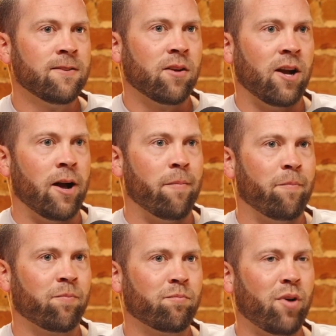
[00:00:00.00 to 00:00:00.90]

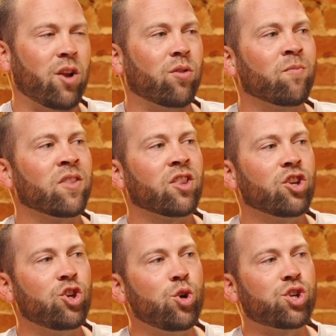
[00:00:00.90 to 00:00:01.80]
But
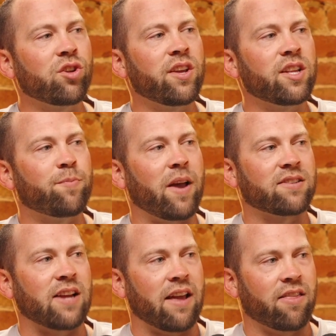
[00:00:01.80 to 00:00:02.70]
usually it's
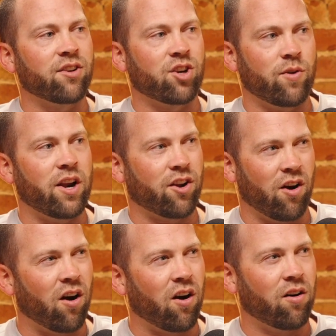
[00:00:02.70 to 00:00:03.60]
best, I think, to rent a
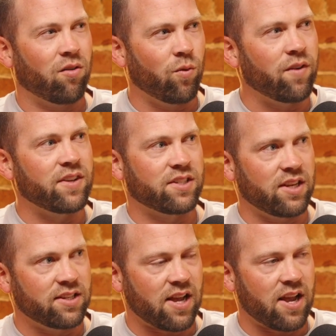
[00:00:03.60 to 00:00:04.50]
car when
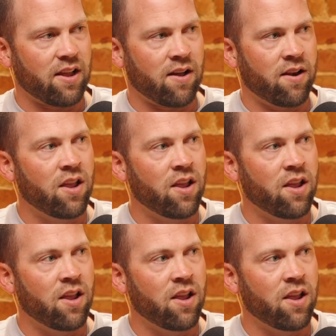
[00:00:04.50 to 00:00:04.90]
visiting Zion.